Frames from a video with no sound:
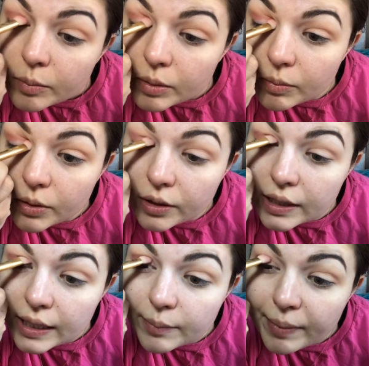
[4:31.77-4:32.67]
but more
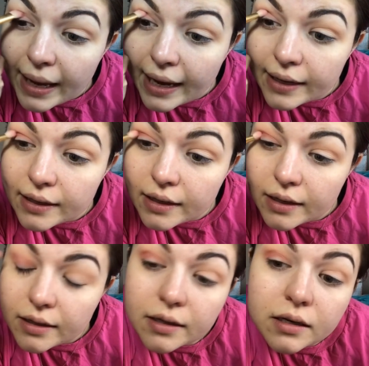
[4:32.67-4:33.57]
like packet
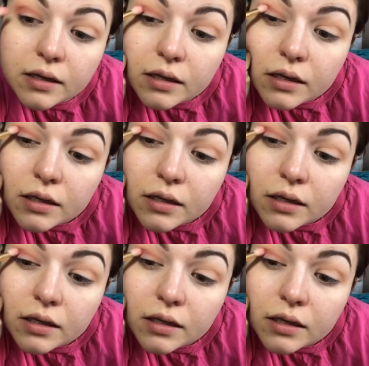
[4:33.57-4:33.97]
on.